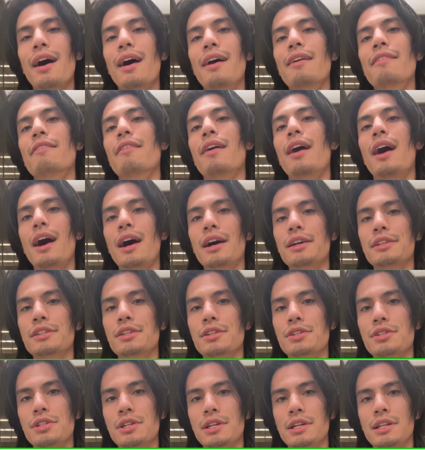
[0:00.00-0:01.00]
of
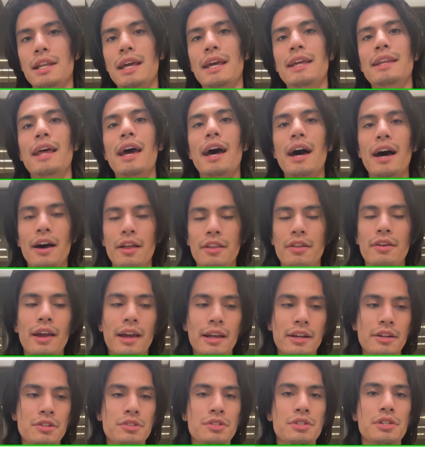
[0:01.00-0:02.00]
oxygen and other
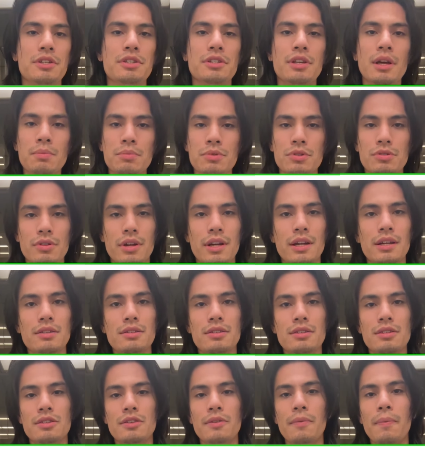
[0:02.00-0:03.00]
energy
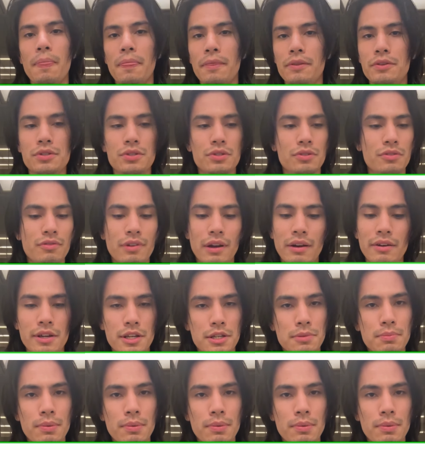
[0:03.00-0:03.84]
substrates to various